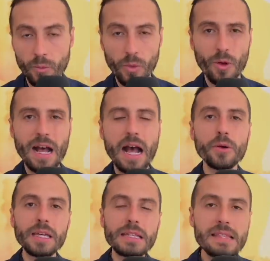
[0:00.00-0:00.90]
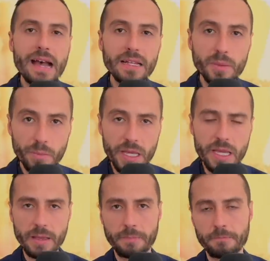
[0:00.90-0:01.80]
Well, how can that
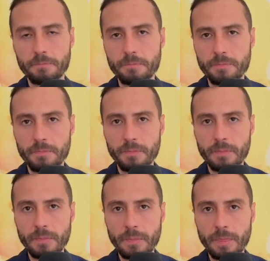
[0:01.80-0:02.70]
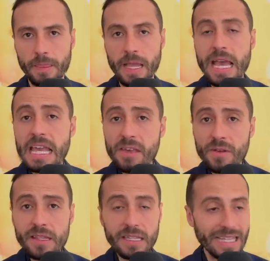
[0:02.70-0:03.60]
be?
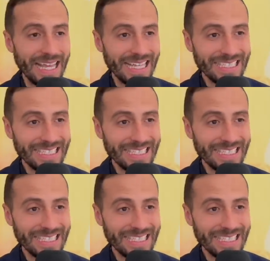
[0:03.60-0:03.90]
Even the